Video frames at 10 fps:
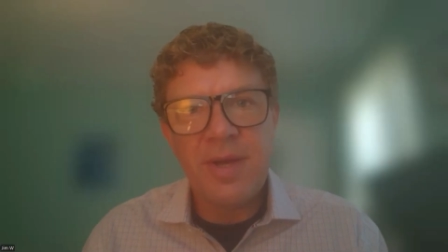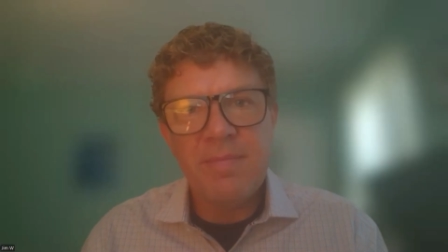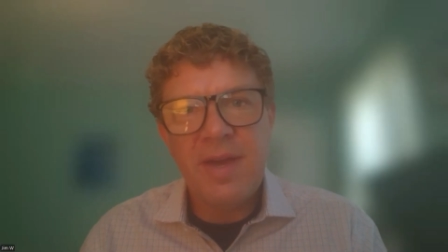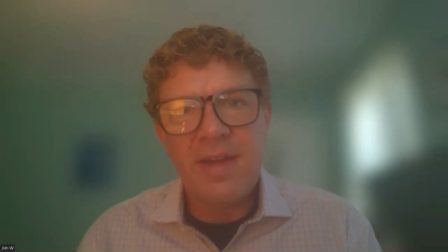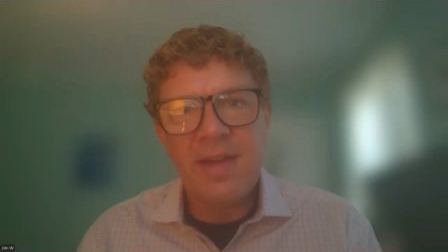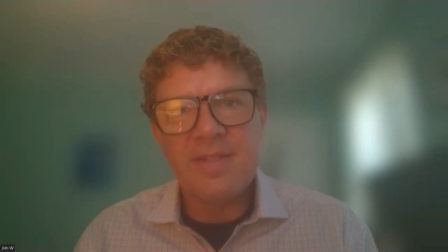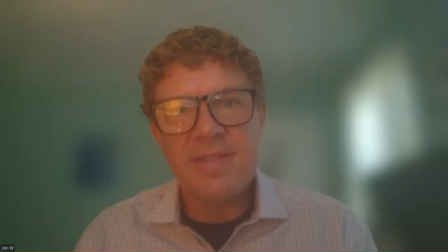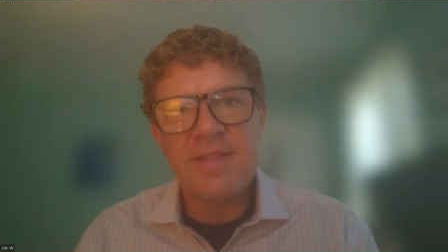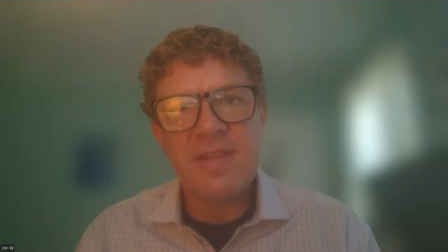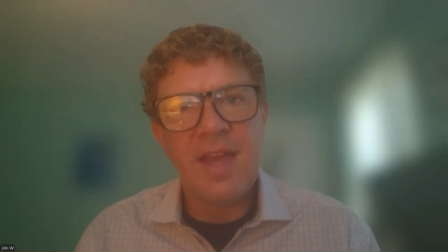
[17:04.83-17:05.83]
make
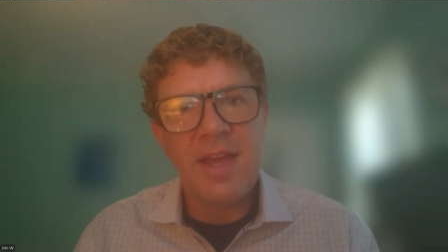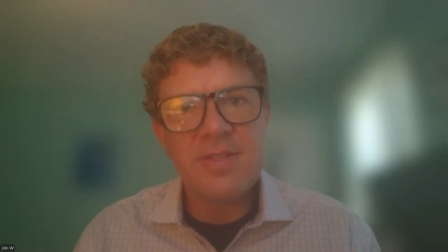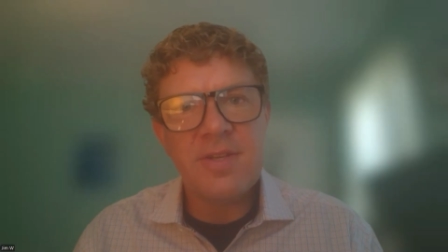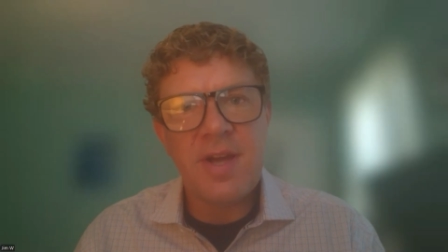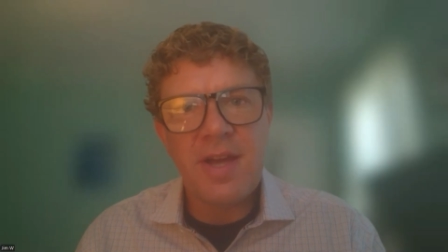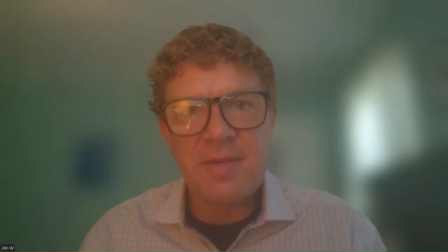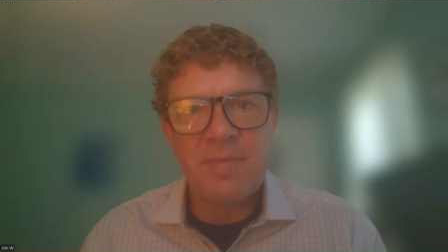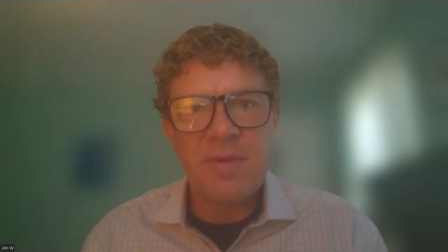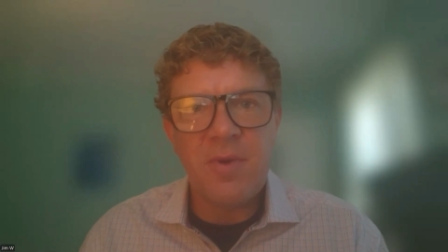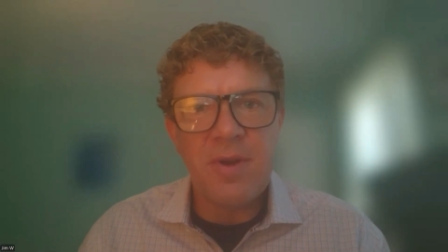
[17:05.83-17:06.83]
is the answer has to
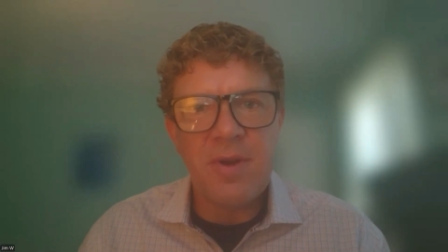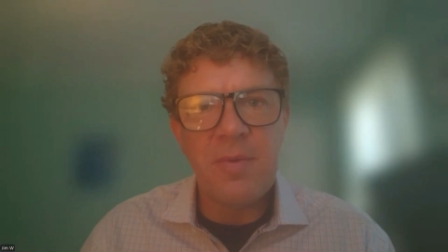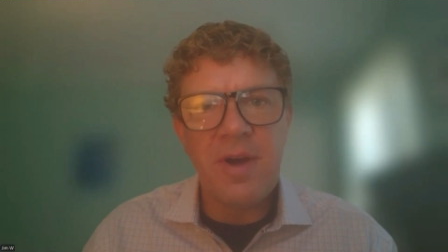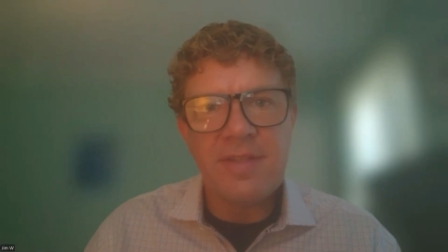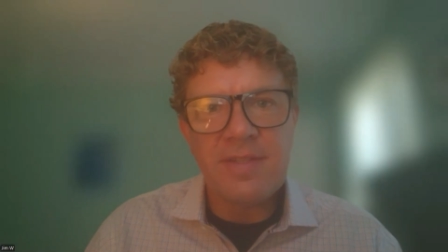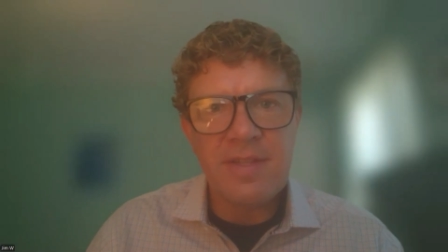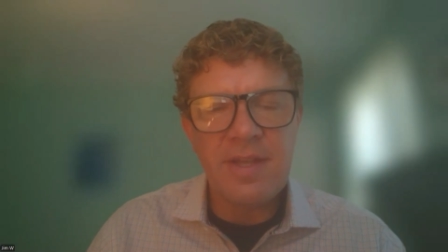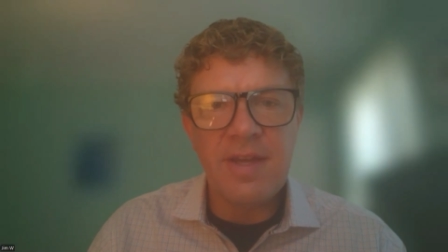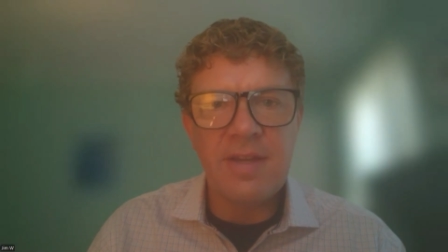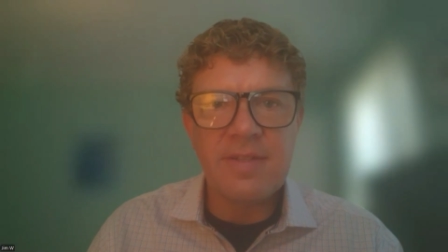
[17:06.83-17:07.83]
be more nuanced
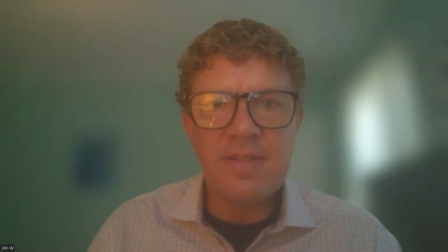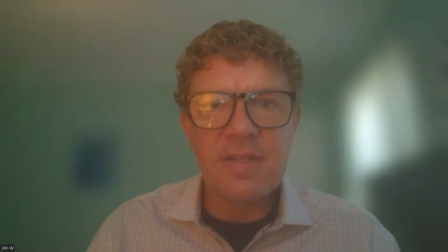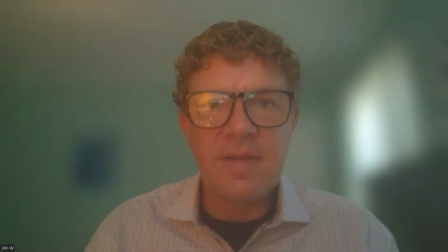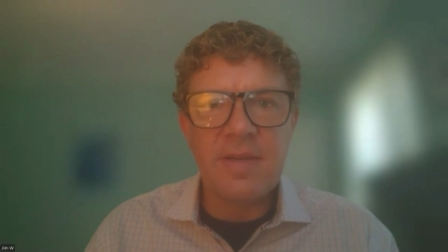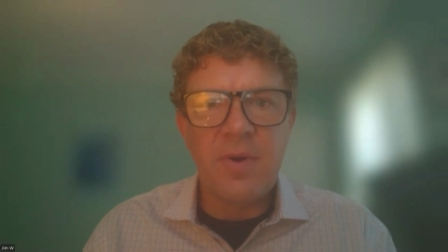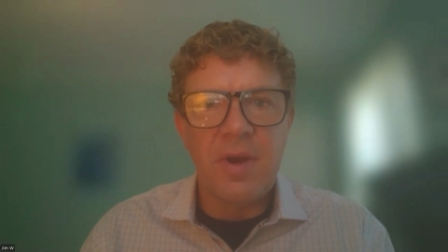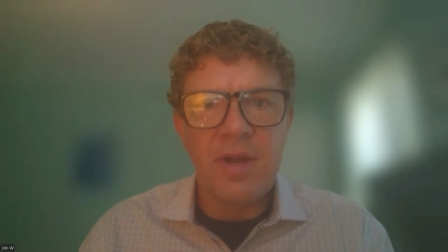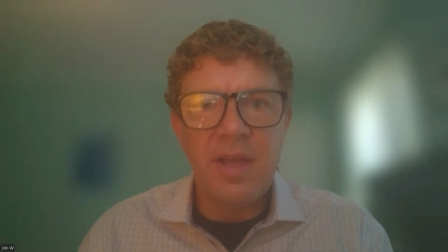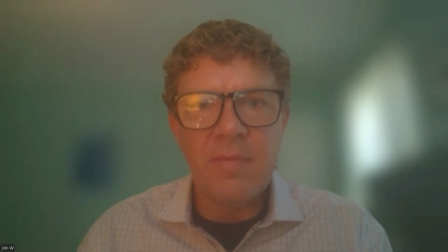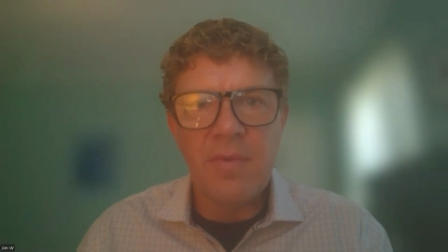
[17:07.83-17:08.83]
than sleep more
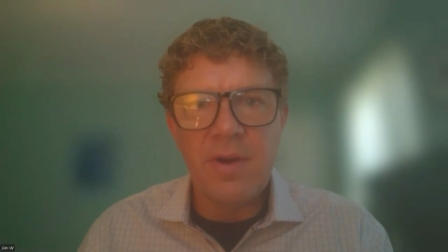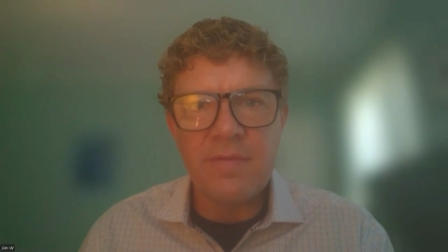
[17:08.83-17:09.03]
and eat more